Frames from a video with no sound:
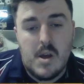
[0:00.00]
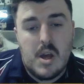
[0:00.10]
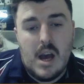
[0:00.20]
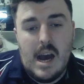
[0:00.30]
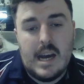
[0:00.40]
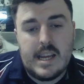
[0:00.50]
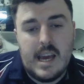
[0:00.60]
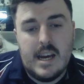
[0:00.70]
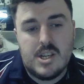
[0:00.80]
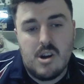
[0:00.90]
and
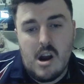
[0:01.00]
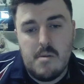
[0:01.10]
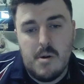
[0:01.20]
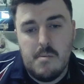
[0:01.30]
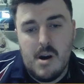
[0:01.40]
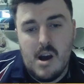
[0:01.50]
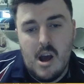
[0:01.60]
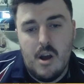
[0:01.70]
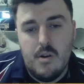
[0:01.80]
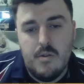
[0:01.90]
get a Gyro Bomber
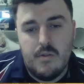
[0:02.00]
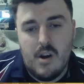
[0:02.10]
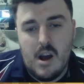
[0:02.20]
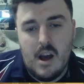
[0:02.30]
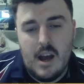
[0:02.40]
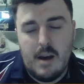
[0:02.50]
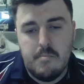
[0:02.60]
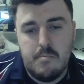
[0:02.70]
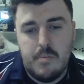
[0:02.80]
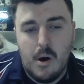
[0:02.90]
over
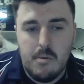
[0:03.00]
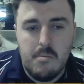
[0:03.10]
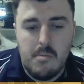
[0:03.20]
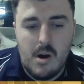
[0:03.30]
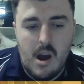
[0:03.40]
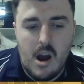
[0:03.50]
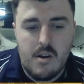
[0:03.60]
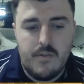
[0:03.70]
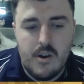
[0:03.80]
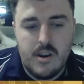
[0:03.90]
and bomb my
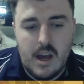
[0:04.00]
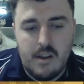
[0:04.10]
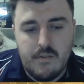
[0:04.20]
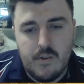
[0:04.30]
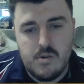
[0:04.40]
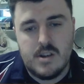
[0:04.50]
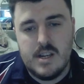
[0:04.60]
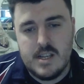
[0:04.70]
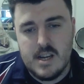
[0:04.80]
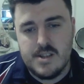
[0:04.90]
Hierophant, and
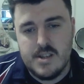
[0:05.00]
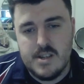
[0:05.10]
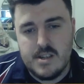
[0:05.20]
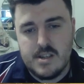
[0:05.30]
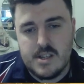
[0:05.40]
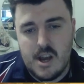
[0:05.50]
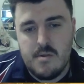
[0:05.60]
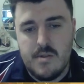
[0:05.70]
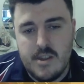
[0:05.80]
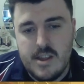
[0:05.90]
unfortunately doesn't.
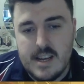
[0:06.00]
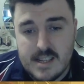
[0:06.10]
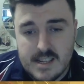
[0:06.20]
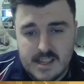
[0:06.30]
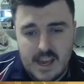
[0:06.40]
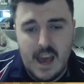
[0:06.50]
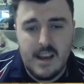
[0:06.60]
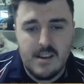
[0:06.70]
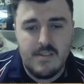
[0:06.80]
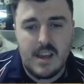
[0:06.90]
So this is the
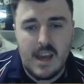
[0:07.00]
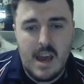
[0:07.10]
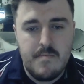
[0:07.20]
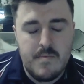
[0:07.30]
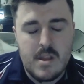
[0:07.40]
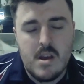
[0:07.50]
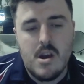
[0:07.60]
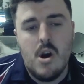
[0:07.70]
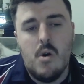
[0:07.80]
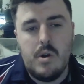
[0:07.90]
end of the game.
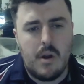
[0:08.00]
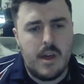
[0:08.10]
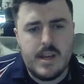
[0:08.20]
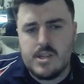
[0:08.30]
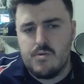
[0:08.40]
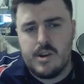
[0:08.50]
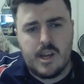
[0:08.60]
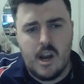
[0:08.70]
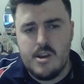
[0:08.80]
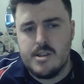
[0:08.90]
We were like, this is really
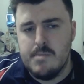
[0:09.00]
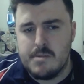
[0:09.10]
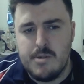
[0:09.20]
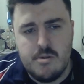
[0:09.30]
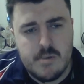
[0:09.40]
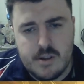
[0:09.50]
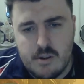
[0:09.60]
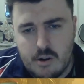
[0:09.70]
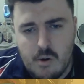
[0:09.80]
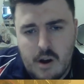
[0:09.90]
close. You must have
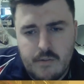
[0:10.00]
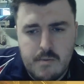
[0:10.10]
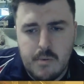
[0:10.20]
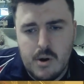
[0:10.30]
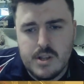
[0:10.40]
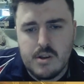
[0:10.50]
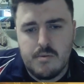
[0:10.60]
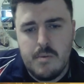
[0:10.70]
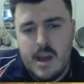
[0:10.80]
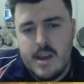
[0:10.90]
got quite a few points
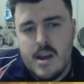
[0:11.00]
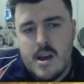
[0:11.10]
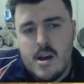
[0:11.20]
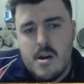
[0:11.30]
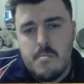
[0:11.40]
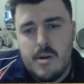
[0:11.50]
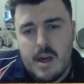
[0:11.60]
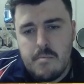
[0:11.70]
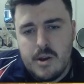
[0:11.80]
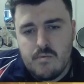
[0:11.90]
off me. But
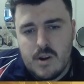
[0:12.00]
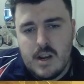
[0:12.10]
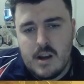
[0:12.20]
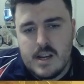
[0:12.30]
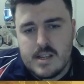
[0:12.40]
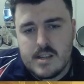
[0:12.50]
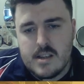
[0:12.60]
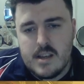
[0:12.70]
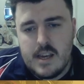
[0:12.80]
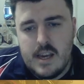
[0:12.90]
then we realised
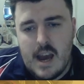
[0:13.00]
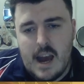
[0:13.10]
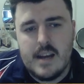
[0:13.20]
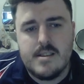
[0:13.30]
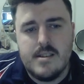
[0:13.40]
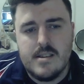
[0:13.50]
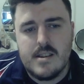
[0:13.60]
he hasn't